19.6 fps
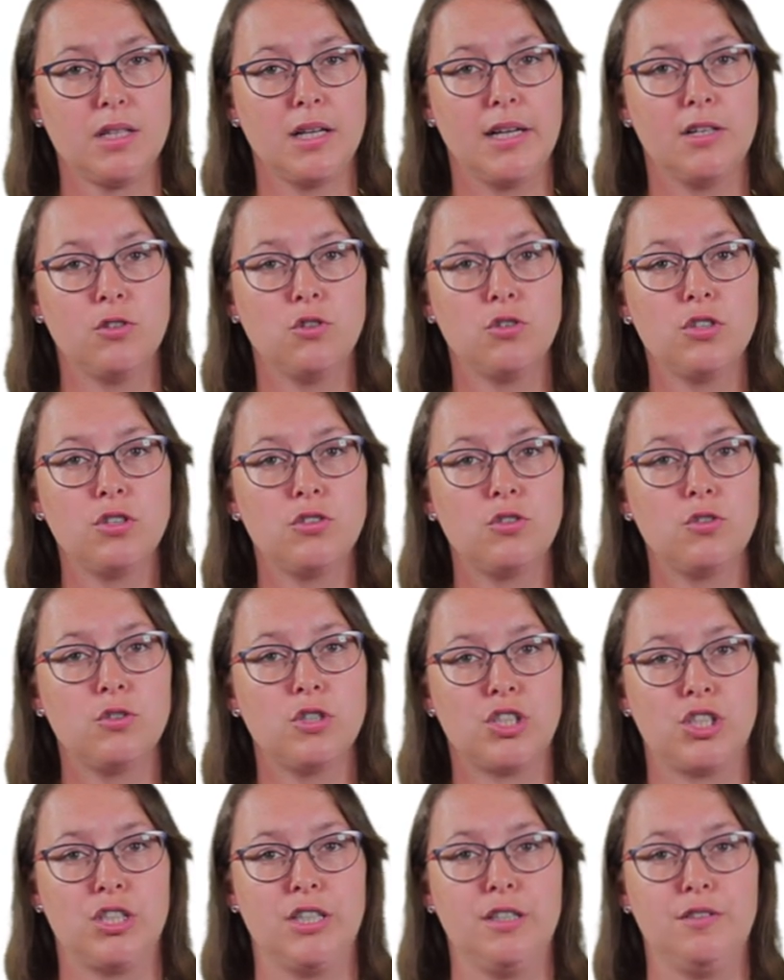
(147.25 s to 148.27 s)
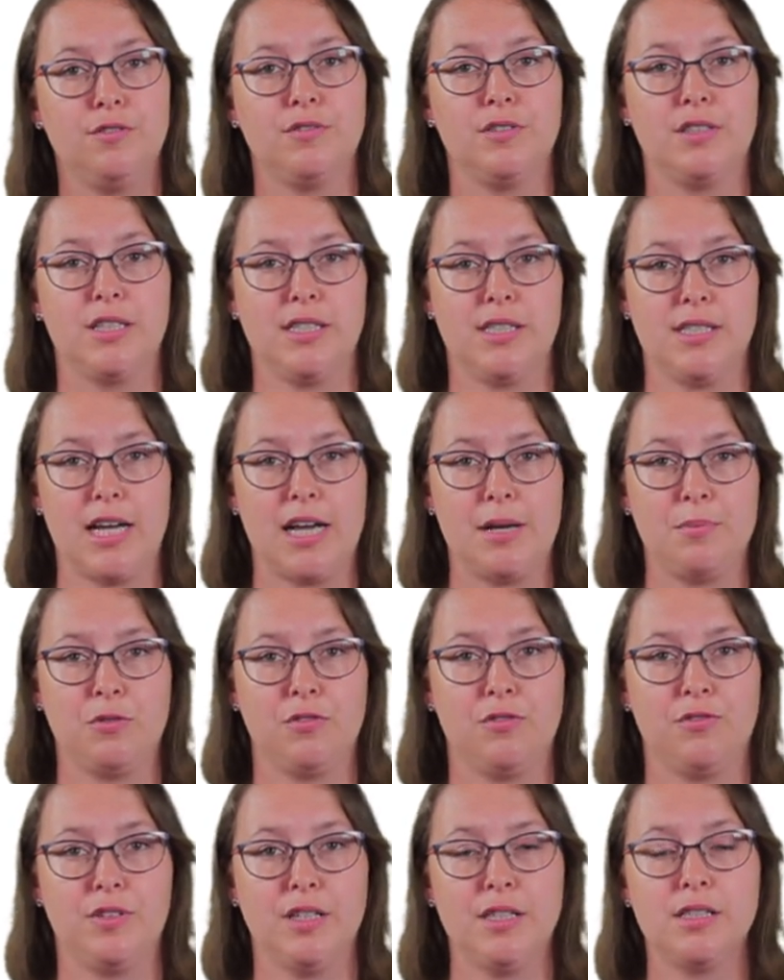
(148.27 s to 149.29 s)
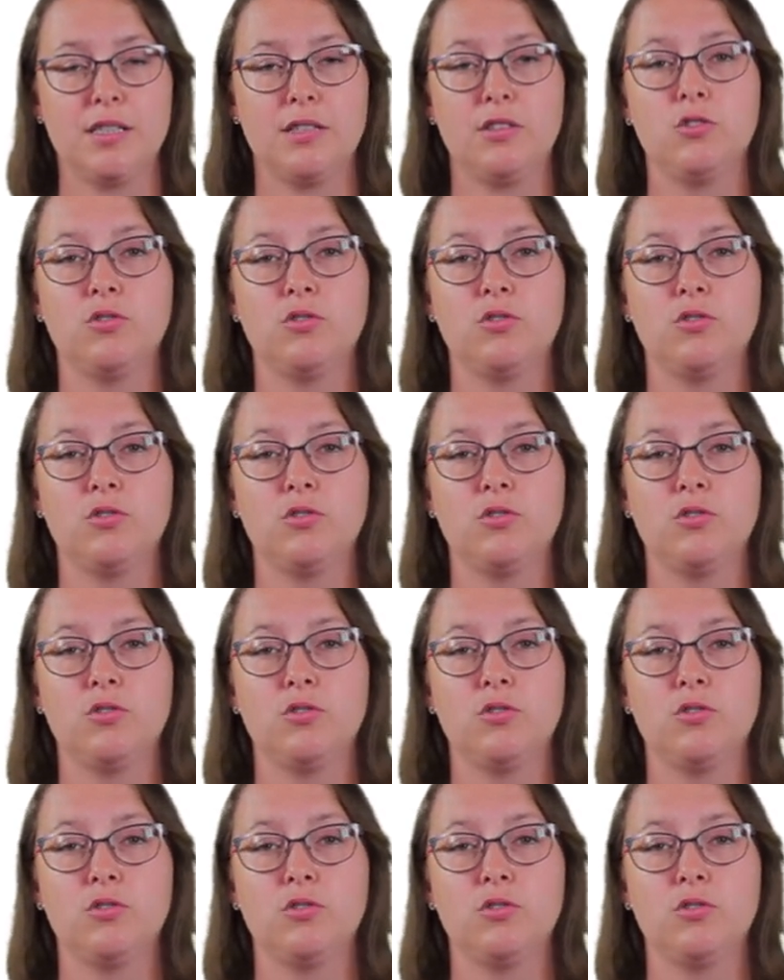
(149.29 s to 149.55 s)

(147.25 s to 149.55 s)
In order to achieve this type of fit,